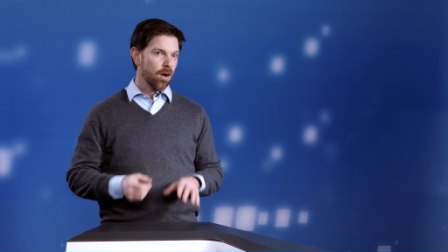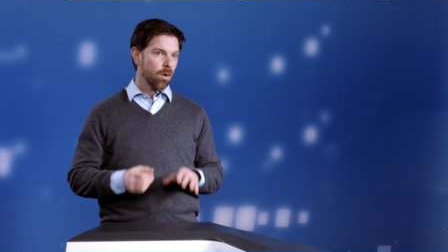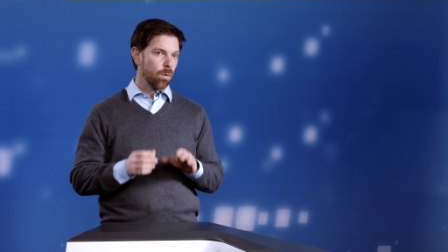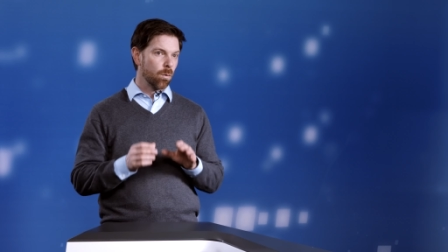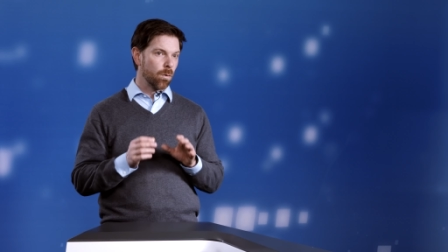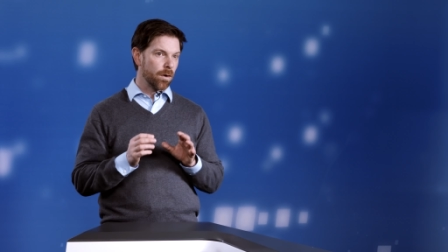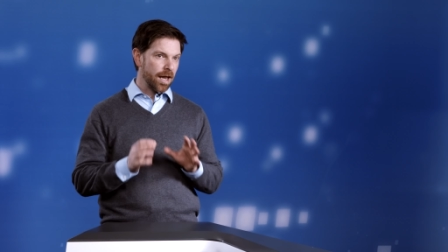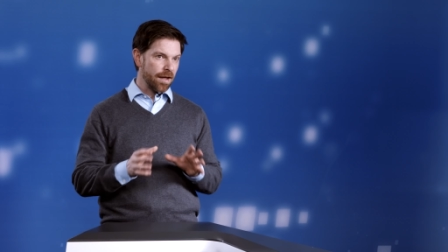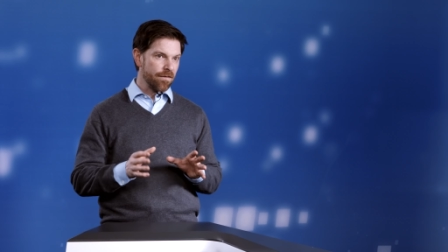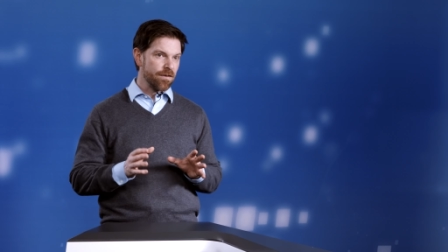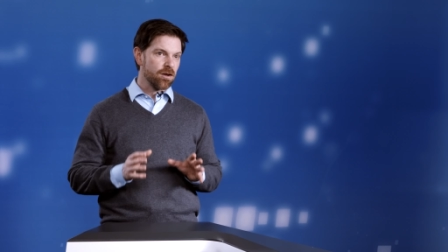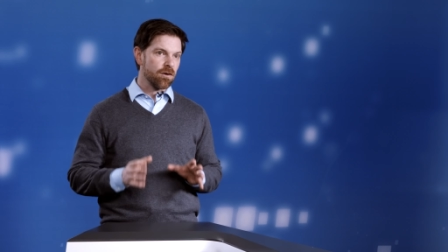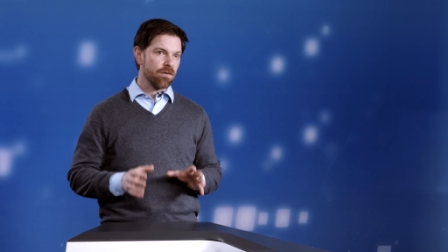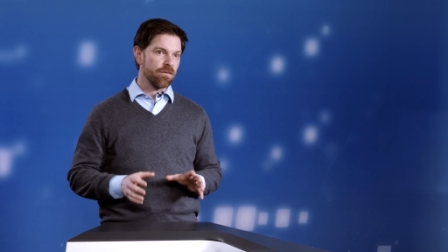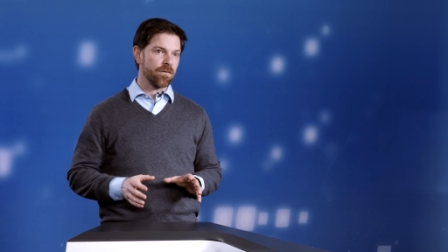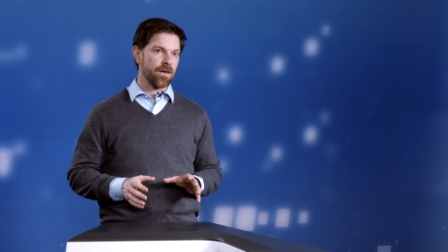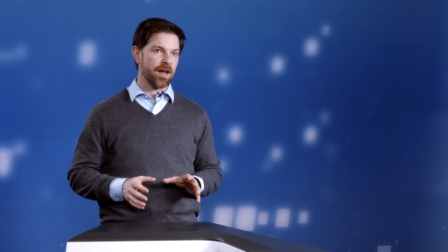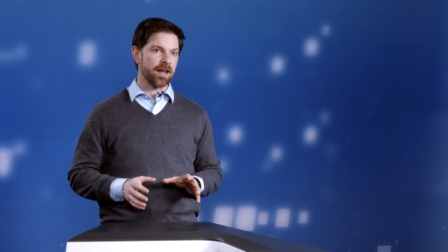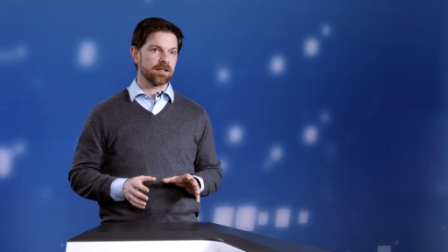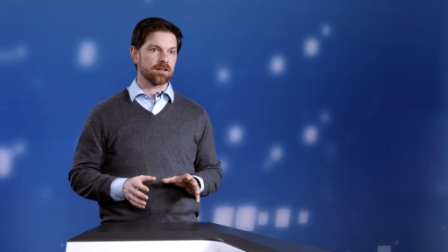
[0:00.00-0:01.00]
whenever you're
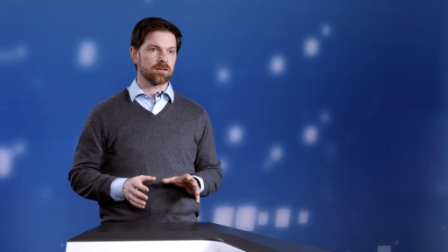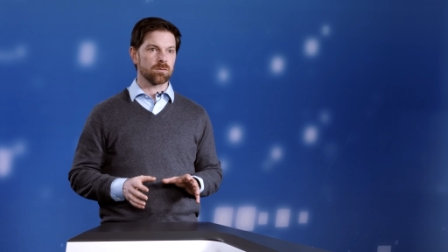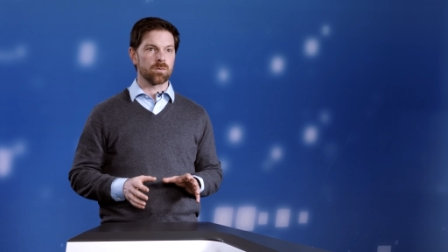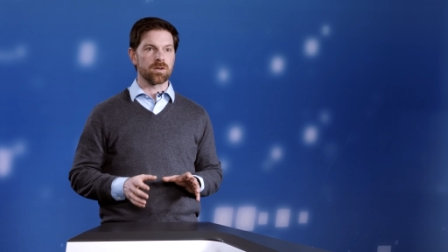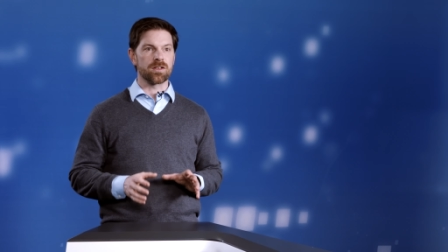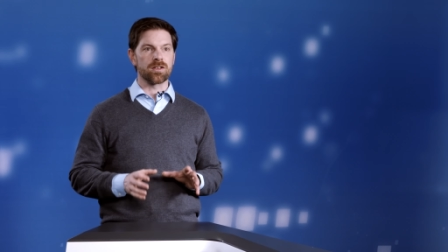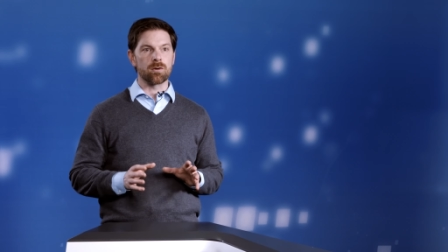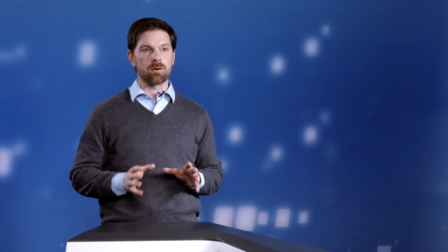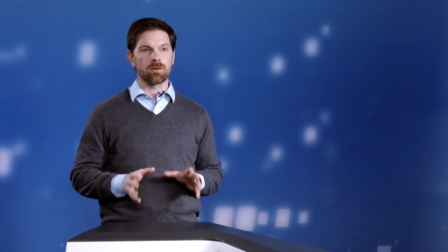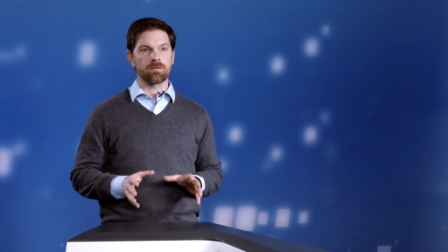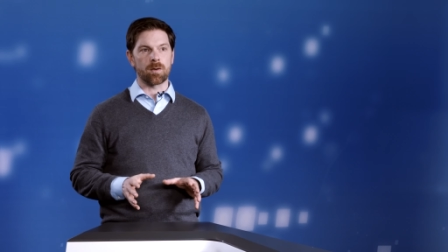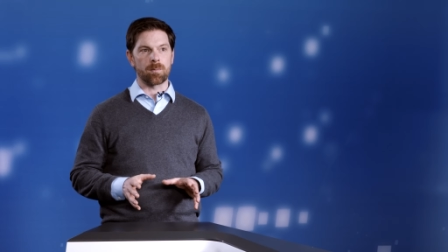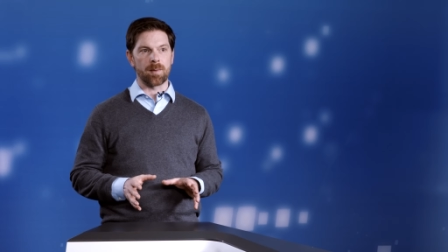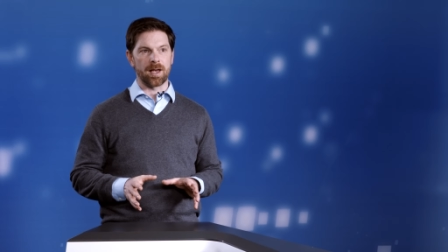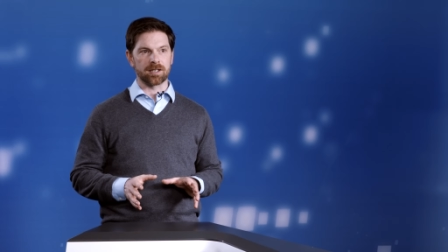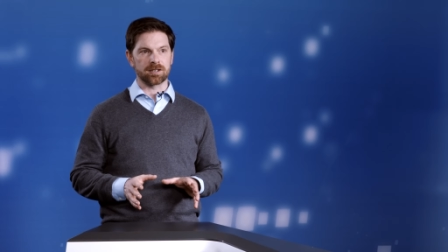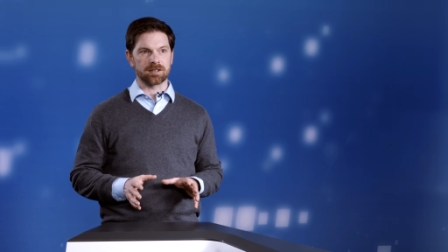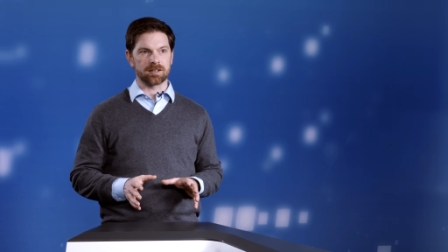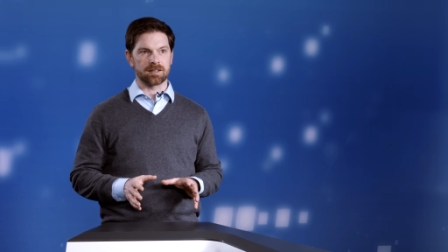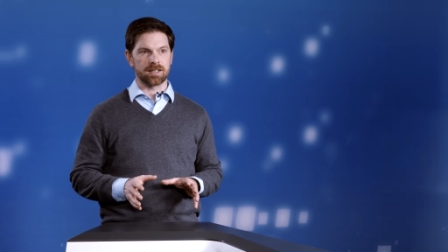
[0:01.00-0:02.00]
faced with new
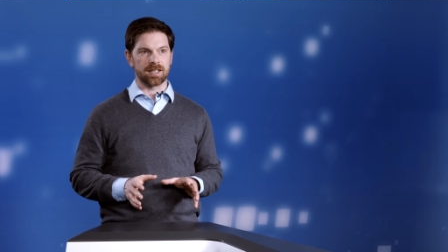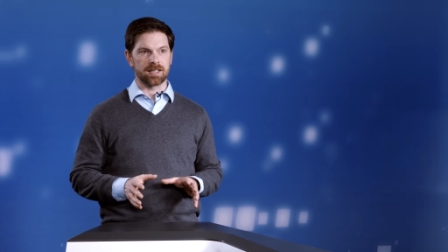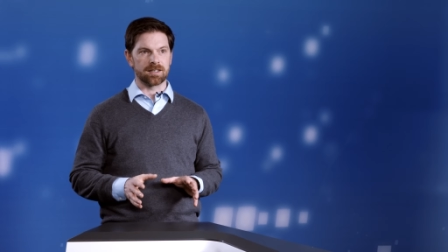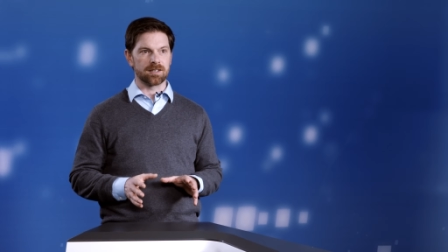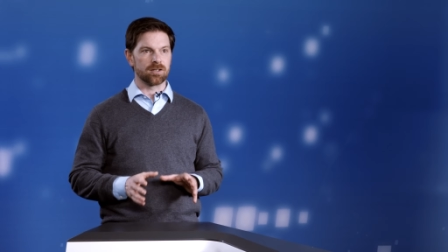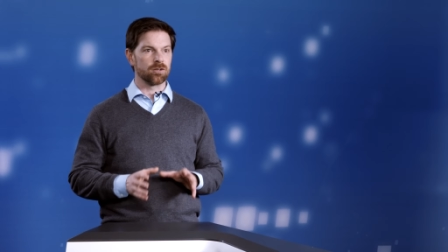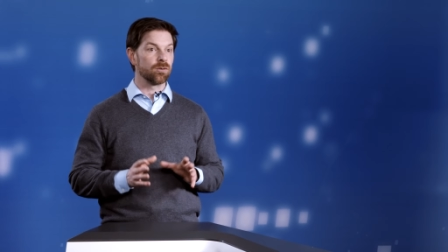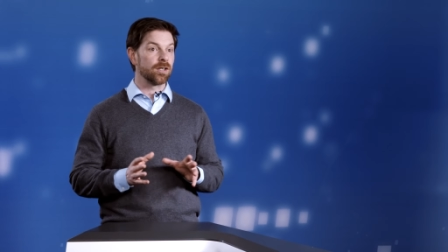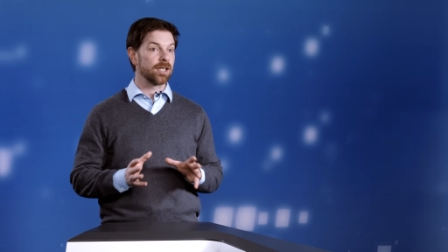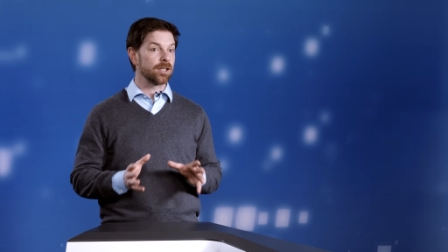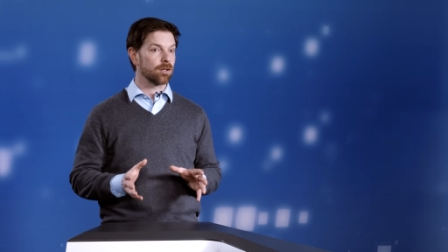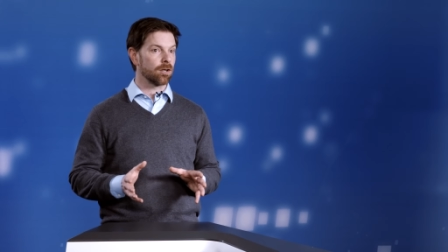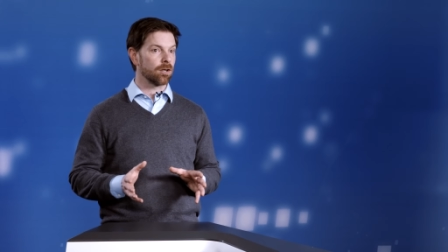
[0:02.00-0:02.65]
information that you need to